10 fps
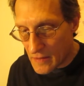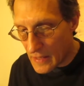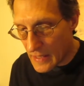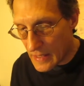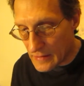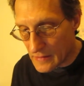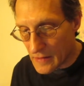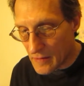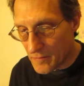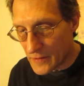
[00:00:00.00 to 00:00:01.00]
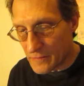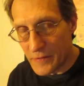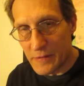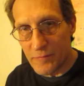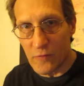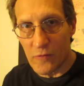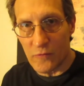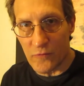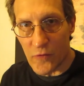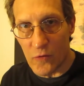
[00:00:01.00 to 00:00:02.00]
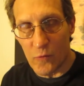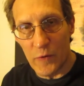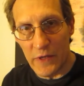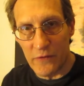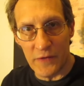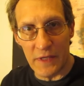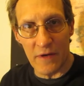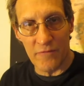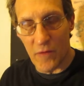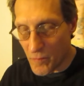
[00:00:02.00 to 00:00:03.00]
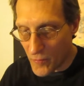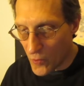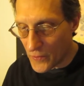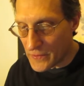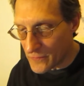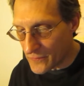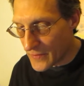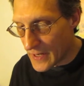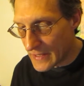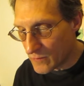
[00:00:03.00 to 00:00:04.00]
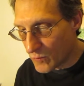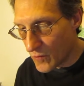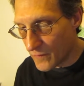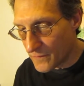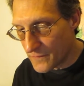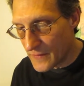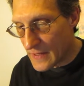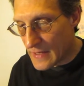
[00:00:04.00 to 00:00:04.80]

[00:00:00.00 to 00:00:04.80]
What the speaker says: But people grow weary of the boy who cried wolf.